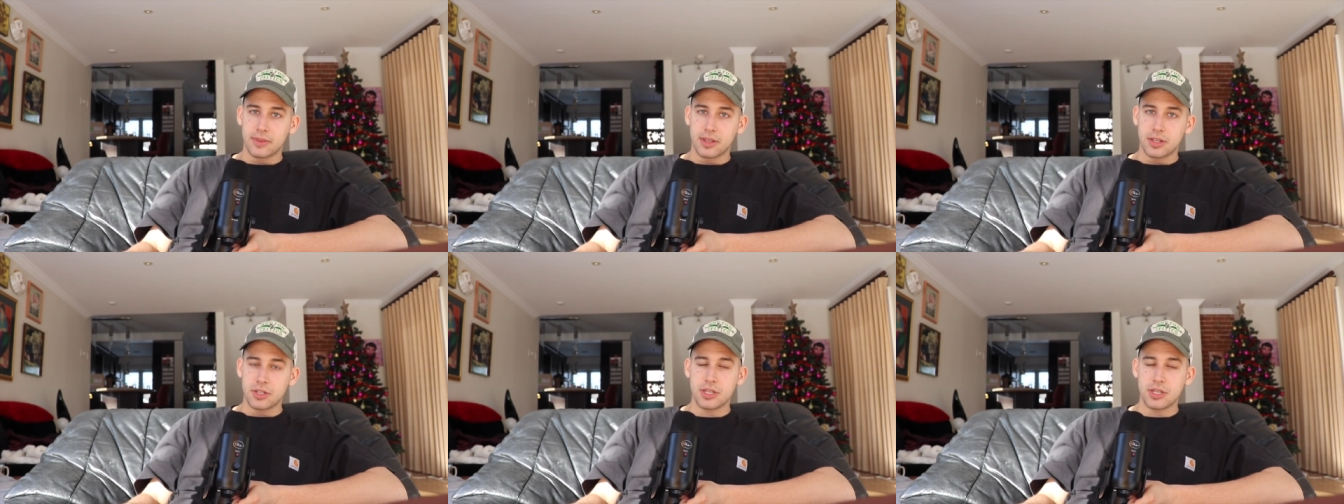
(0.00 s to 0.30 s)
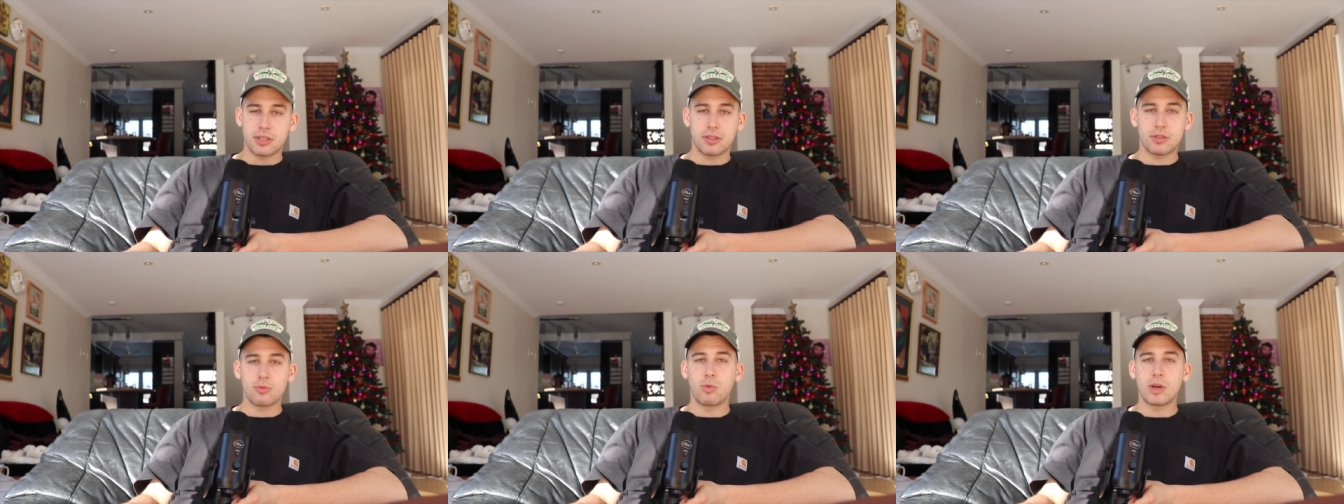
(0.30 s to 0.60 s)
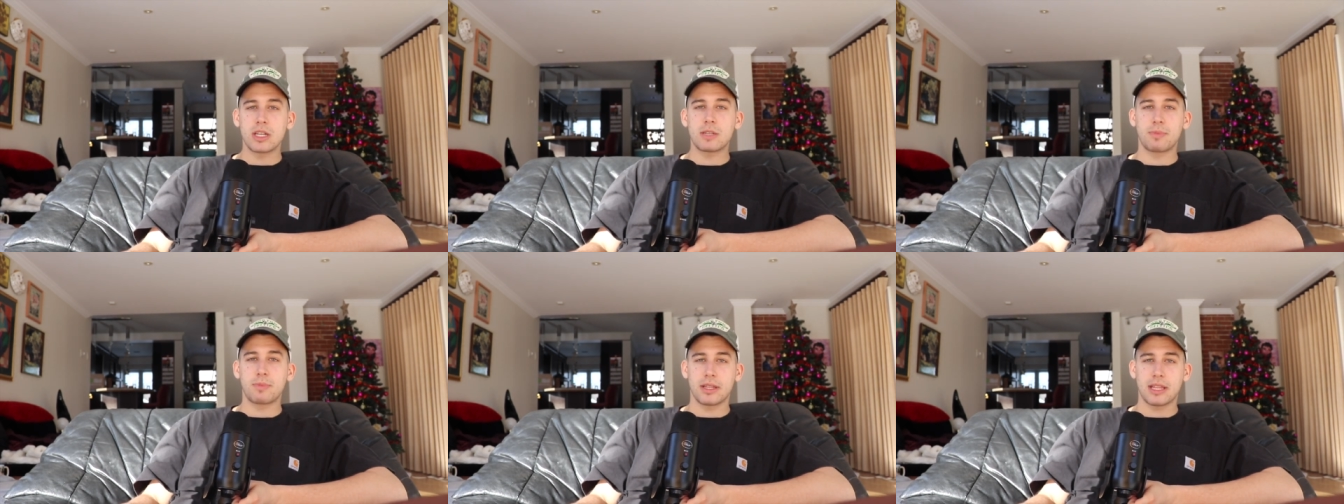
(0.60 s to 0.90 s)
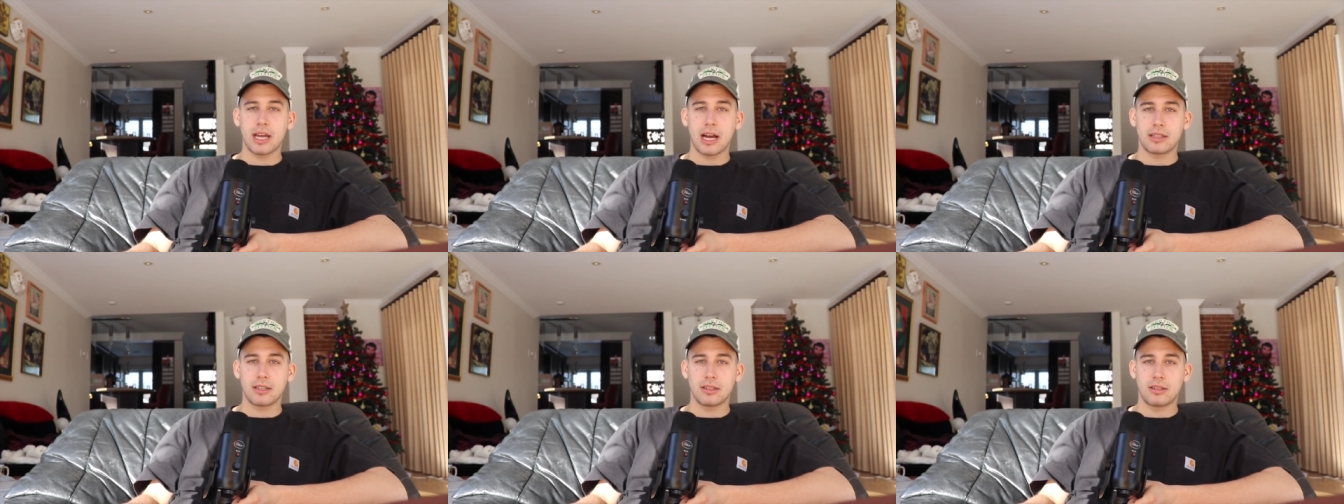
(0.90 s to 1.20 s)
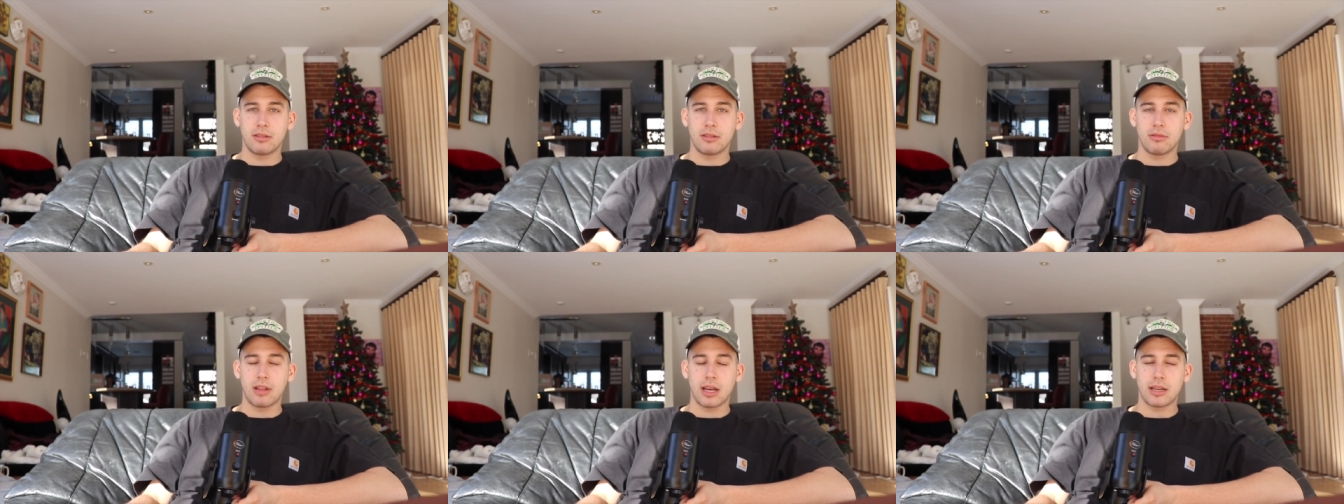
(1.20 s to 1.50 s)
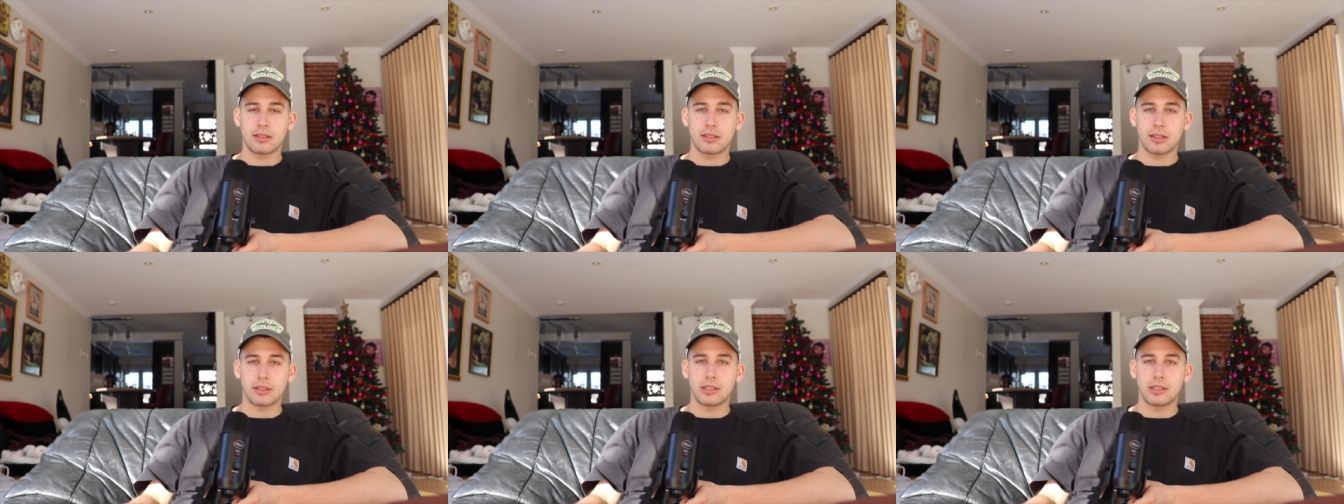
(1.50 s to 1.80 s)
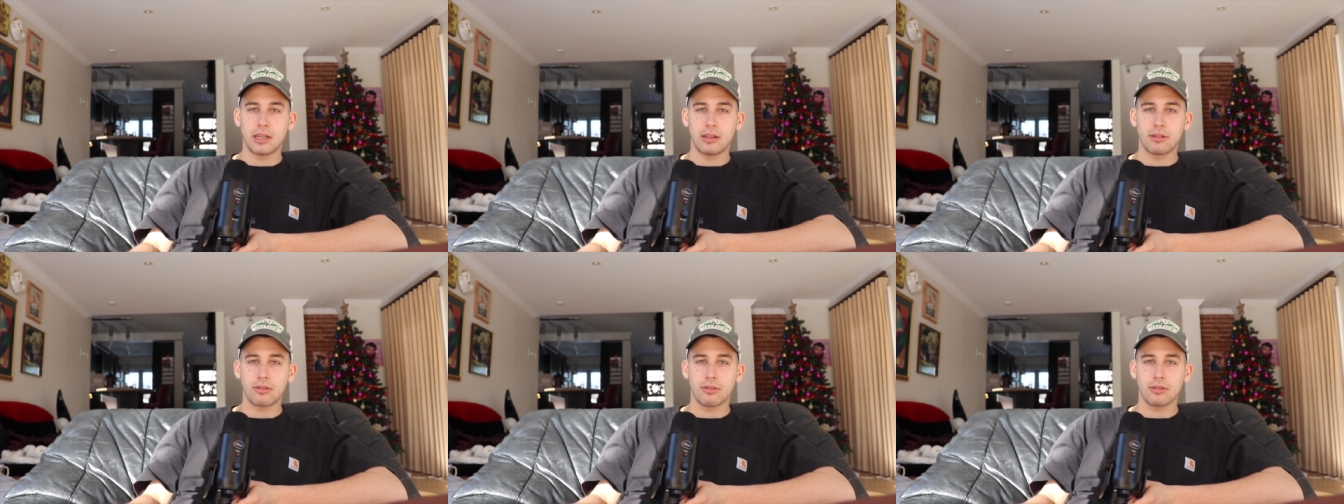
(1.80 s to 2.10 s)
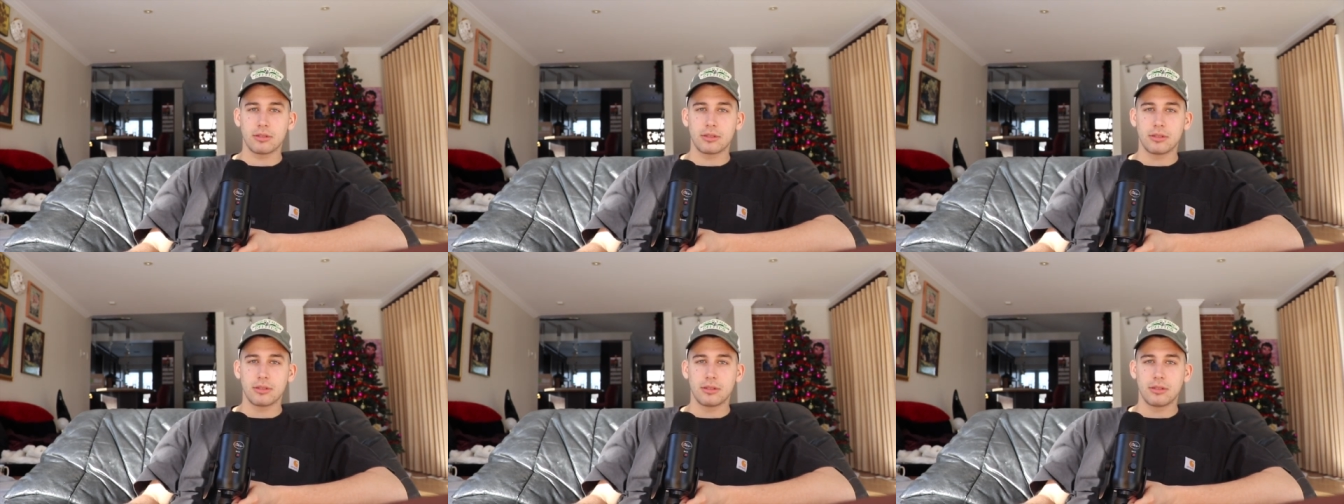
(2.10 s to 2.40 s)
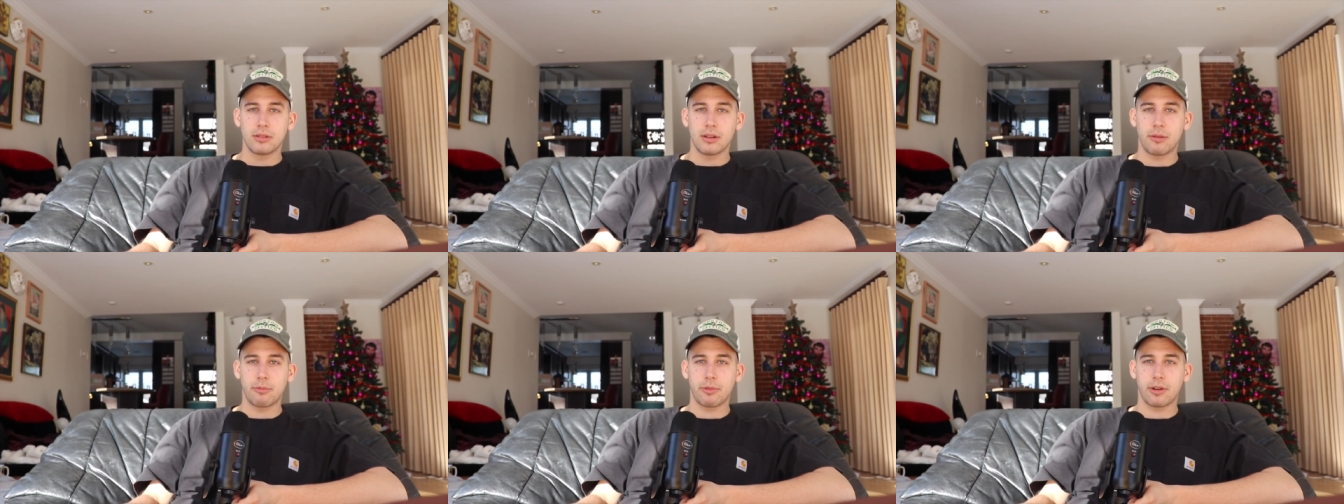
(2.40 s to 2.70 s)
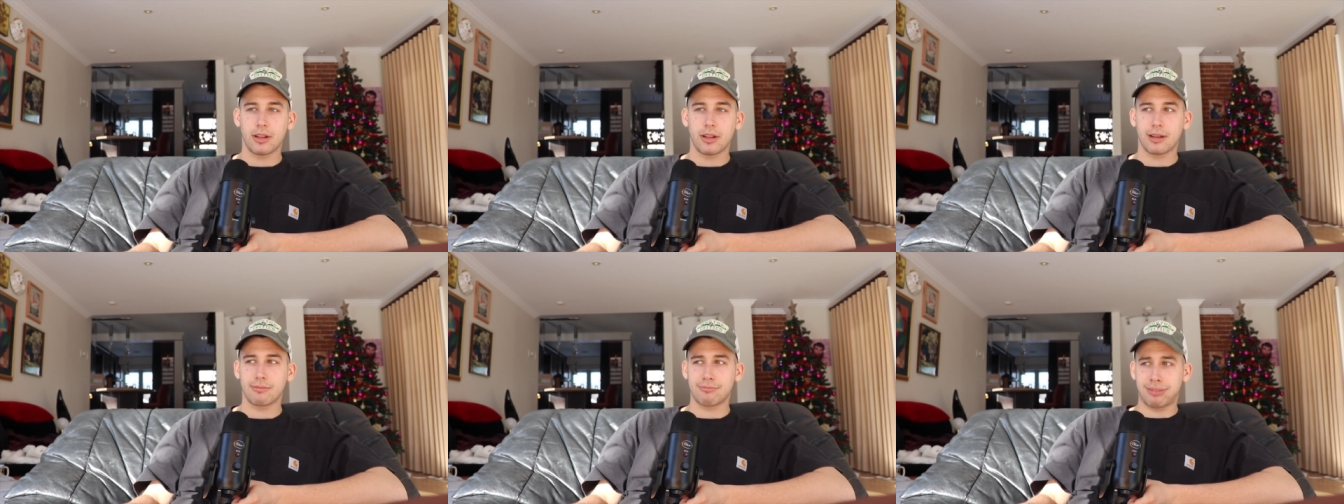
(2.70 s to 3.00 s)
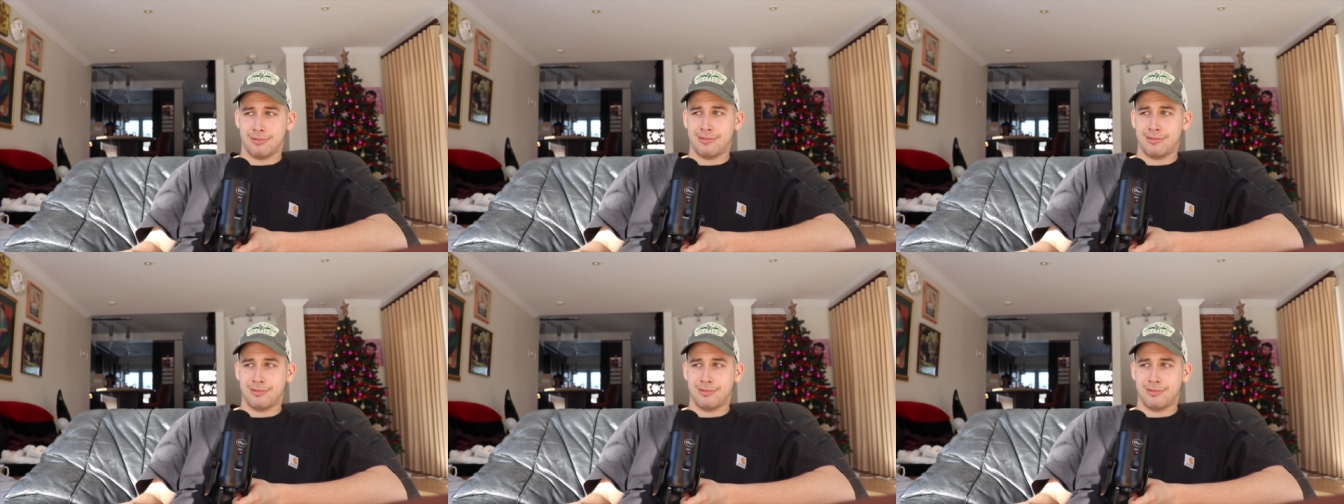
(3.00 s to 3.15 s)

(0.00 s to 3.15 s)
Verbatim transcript: She whispered that to two like 16 year olds. And we were like,